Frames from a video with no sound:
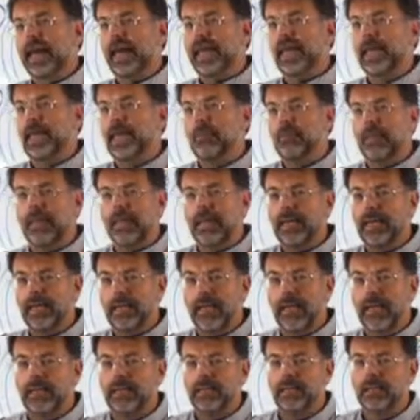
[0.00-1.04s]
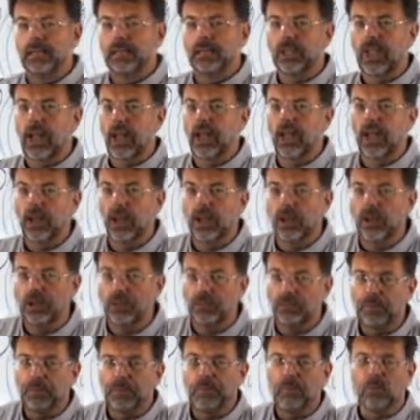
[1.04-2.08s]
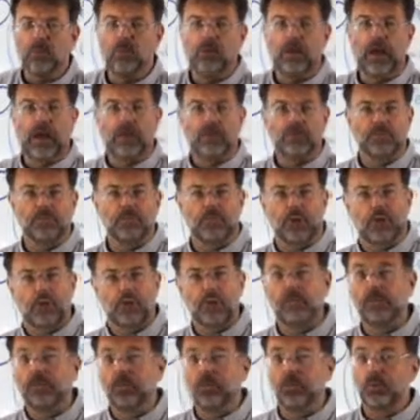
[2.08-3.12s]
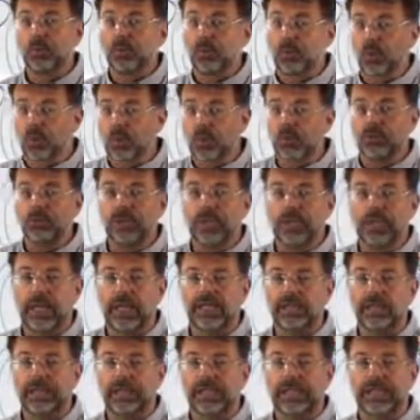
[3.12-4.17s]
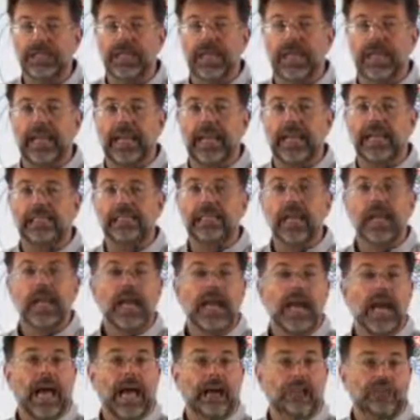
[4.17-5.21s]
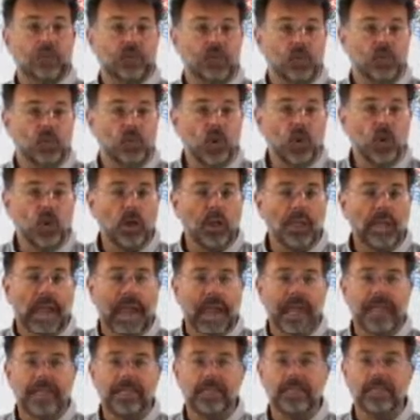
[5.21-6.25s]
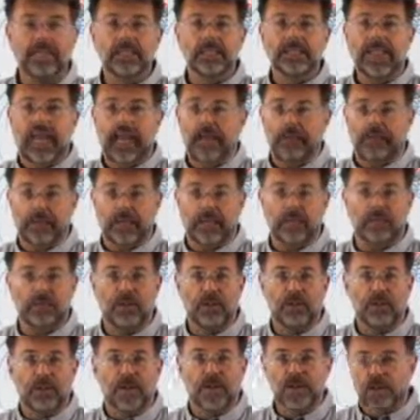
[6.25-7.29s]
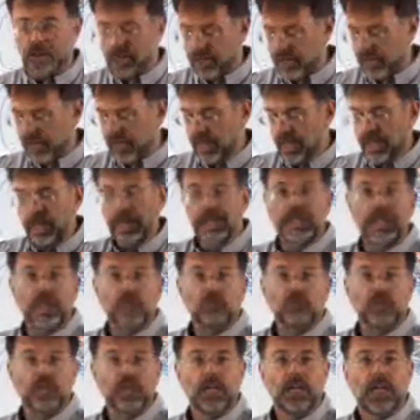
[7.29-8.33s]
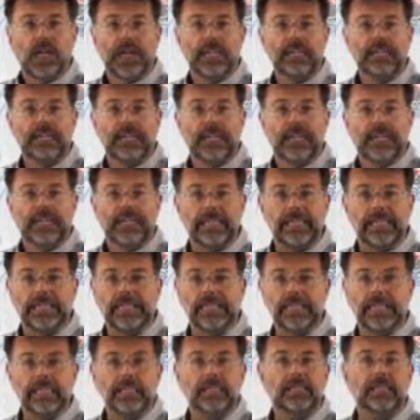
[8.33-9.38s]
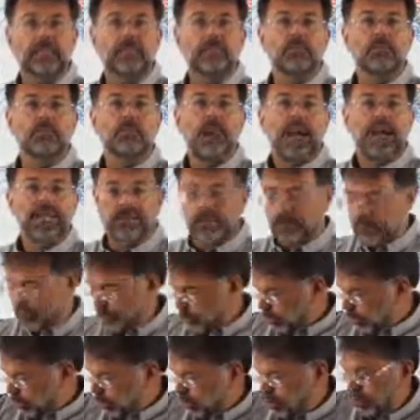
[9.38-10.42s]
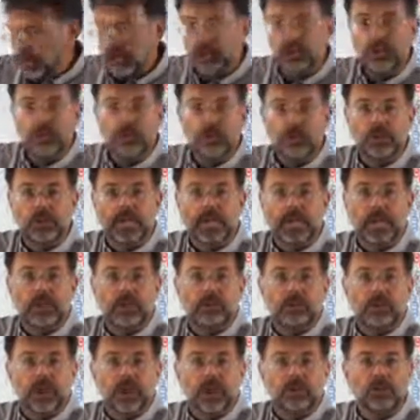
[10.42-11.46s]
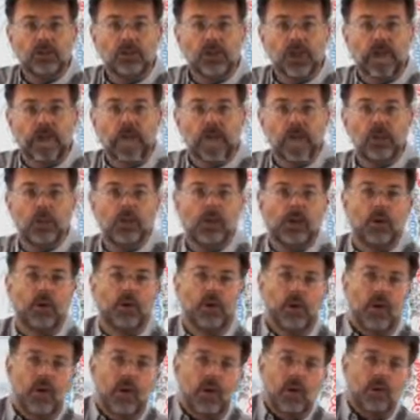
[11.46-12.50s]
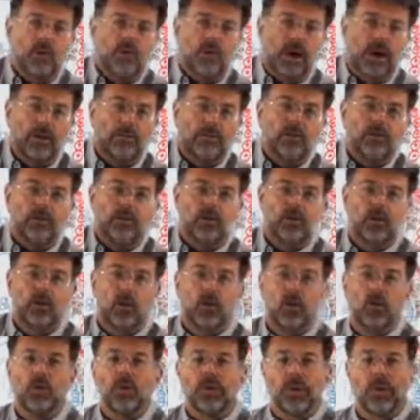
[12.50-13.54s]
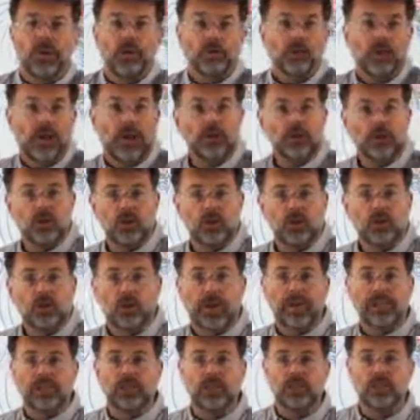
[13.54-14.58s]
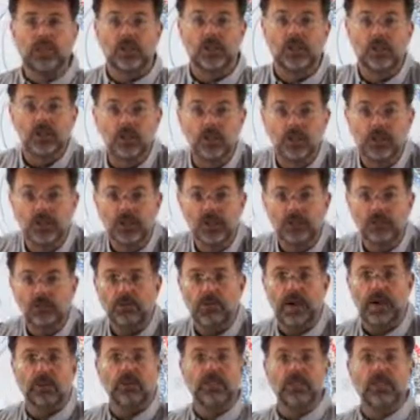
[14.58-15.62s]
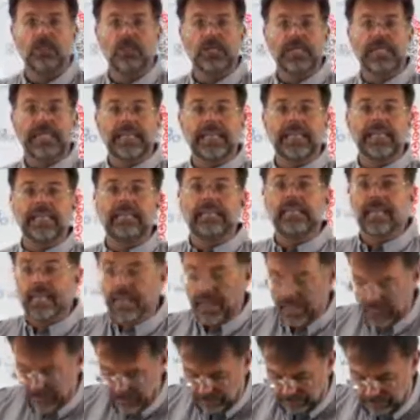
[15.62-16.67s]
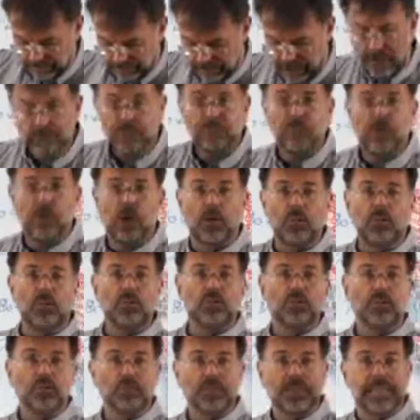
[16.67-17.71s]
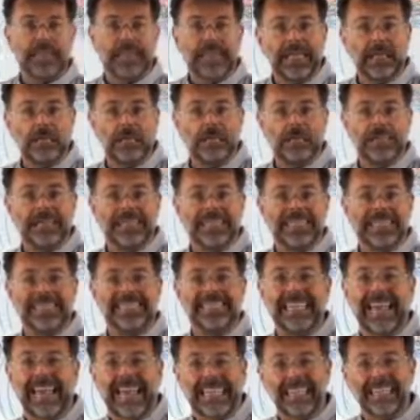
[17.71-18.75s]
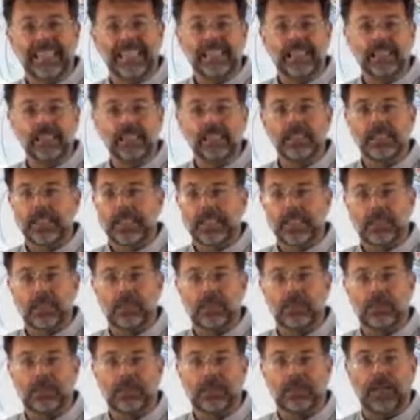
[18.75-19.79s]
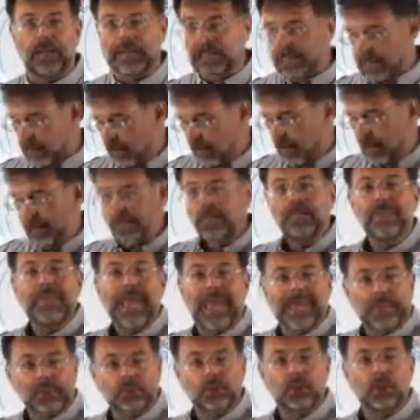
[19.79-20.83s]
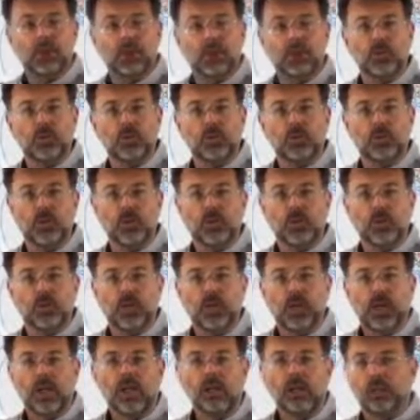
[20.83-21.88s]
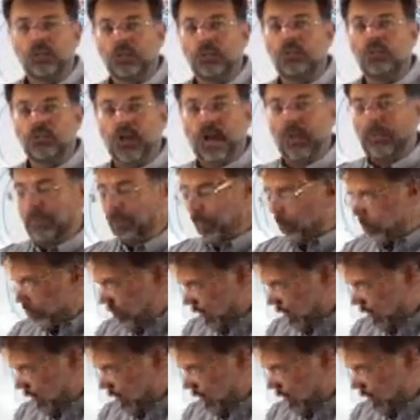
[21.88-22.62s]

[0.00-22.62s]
that in many cases. A lot of people who have problems with water retention in their legs, have swollen ankles, have inflammation, they realize that this is a massive tool. You can use that around your elbow, around your shoulder, around your waist. You can use it around your knees. If you have problems with ligaments and tendons in your feet, that's what you would do. You would wrap it